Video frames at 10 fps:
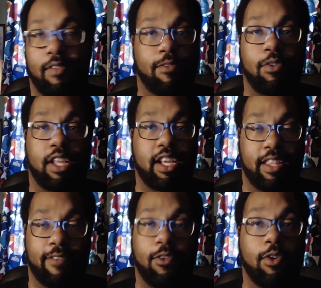The full
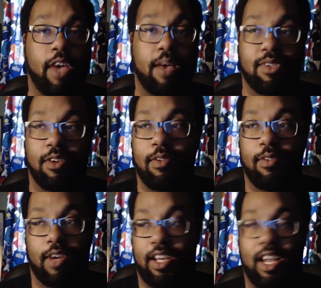
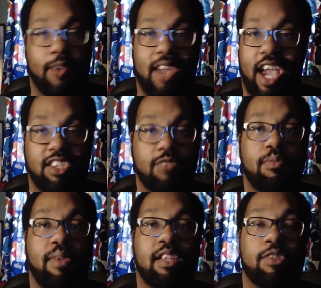episode Uncut
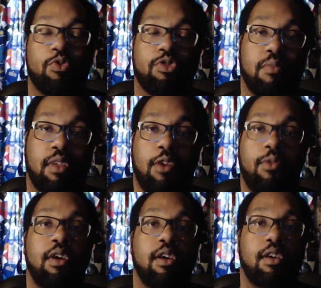Reaction will be in the description
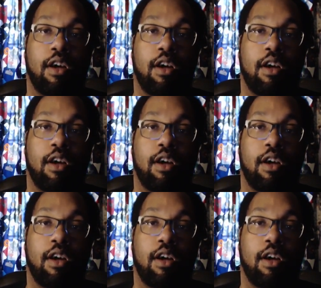below.